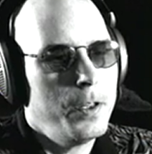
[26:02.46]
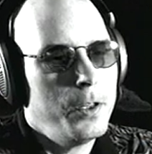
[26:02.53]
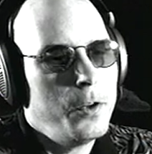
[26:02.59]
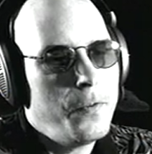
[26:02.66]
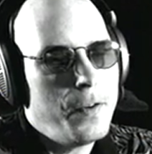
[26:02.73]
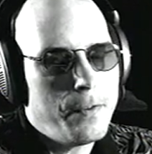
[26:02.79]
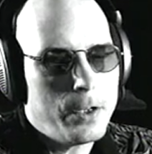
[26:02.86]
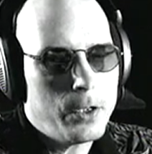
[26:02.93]

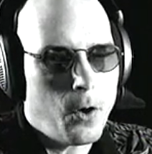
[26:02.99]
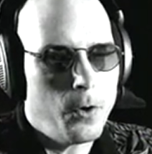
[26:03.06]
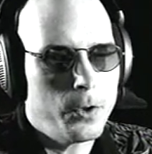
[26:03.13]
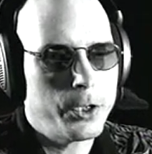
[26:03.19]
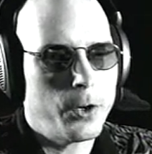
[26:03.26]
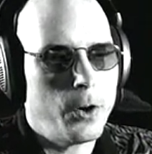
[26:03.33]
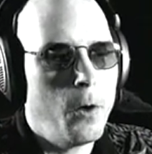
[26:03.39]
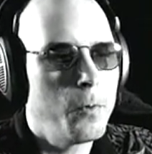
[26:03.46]
You've even told
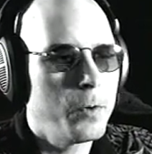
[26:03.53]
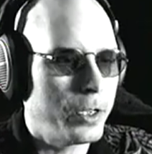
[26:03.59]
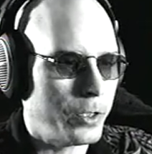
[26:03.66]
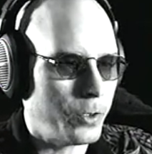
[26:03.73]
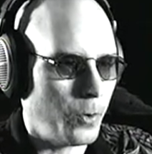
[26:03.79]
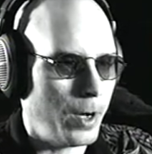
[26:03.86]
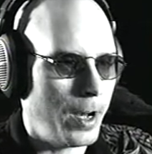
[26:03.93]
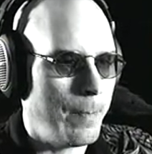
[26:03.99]
your own
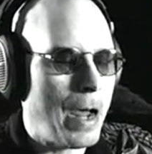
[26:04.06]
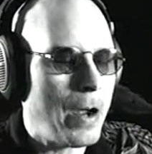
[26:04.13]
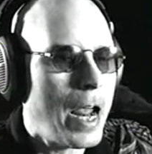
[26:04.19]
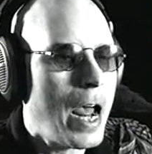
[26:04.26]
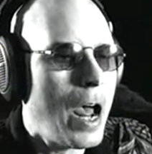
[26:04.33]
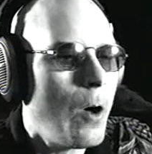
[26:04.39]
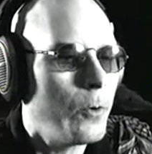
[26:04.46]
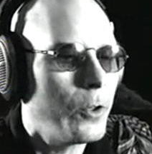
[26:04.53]
story about
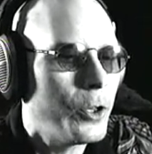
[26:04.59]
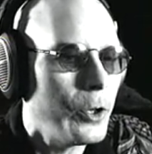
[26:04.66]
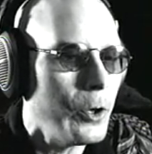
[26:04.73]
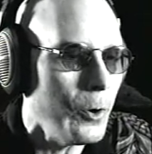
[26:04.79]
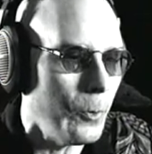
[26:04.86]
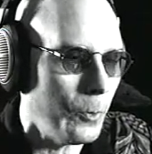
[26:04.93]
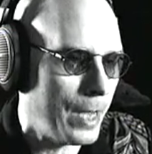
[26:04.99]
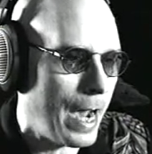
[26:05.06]
how
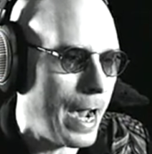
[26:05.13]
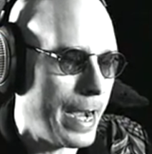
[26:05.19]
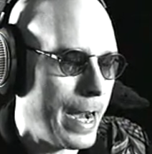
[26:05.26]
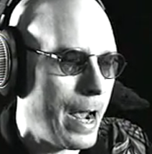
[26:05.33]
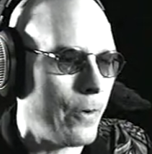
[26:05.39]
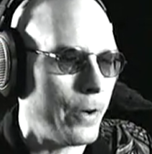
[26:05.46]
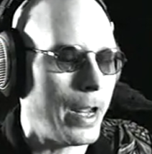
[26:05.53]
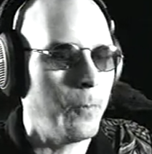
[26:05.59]
you got
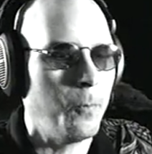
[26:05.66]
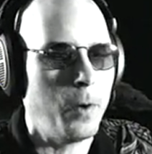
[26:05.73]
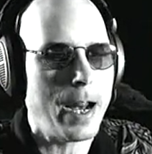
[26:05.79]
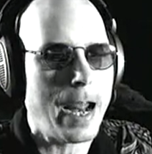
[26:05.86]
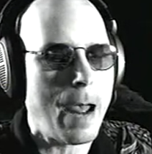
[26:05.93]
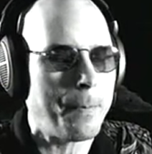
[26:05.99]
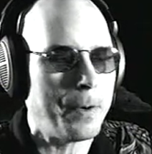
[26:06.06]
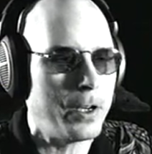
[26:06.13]
out and what
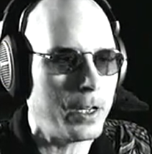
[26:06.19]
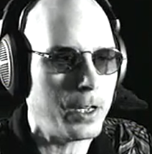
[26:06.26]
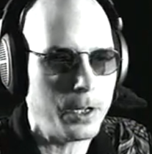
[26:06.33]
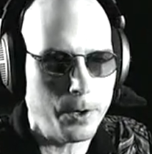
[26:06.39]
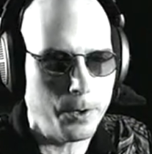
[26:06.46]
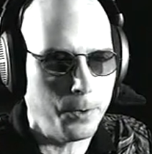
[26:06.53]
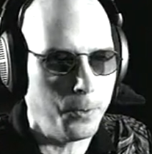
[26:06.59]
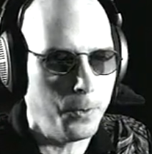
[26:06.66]
happened to
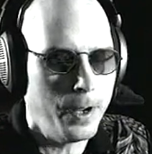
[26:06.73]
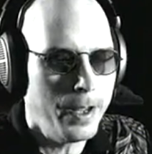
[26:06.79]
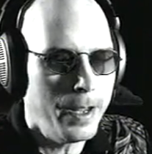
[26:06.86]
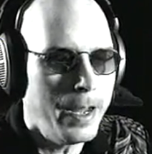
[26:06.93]
you,